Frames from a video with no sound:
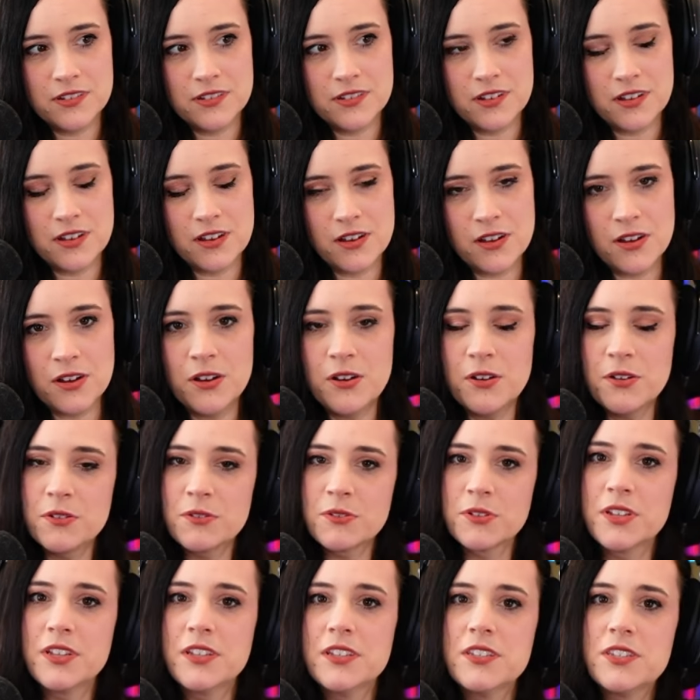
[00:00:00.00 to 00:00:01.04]
Oh,
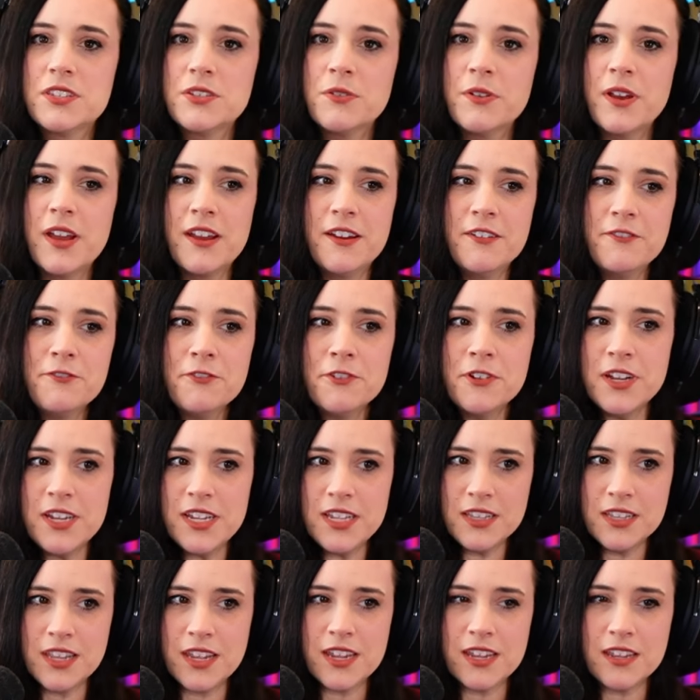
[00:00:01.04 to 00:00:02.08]
so every
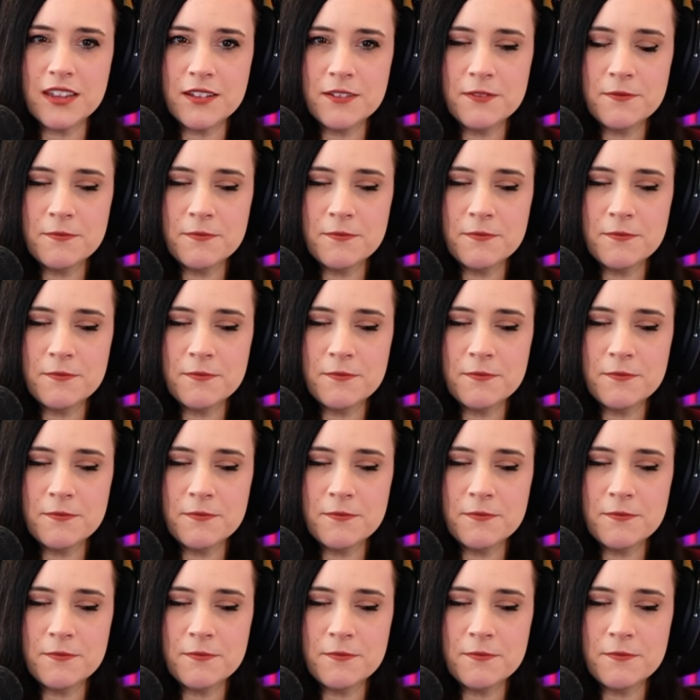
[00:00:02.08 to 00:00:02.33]
like